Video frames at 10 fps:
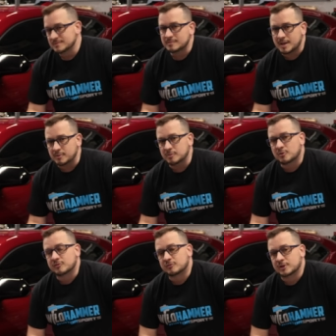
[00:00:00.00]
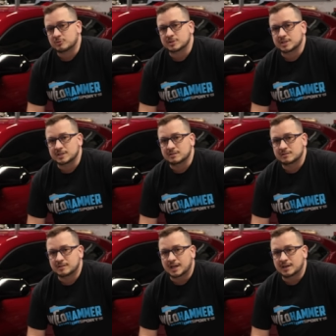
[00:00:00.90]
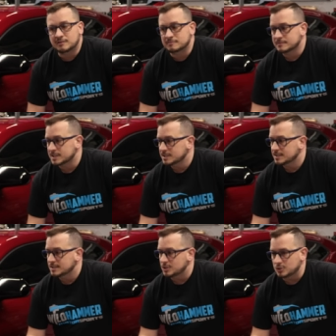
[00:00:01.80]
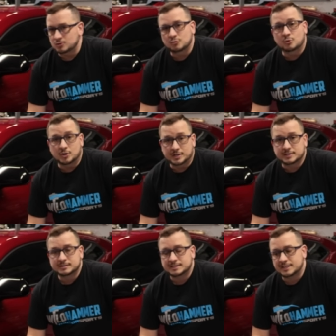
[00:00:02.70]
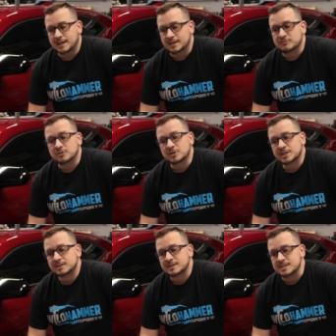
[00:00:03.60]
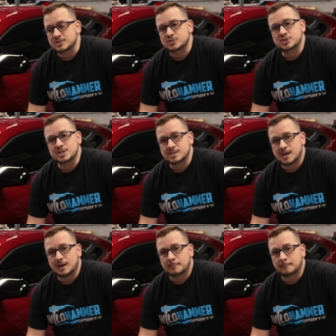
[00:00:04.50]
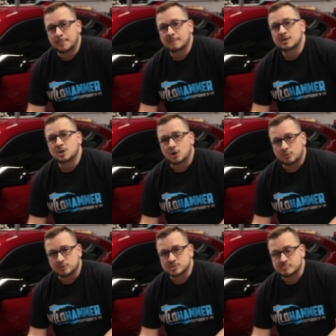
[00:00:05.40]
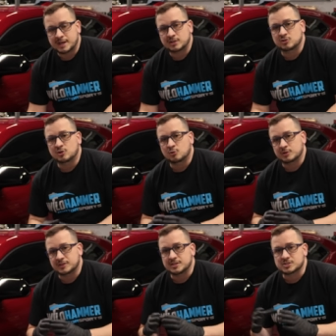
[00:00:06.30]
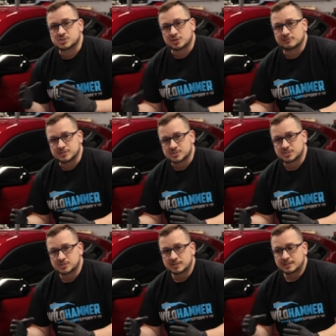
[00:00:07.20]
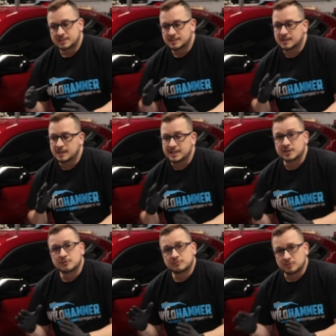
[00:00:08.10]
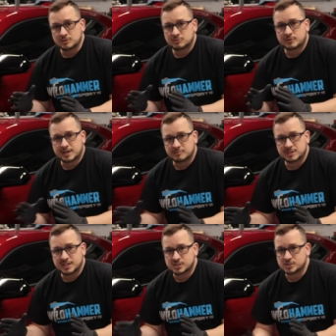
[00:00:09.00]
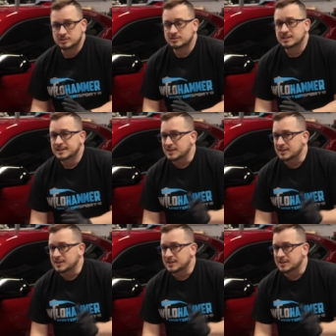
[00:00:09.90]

maybe more frequently than you would. If you look at the GM owner's manual with the service interval recommendation,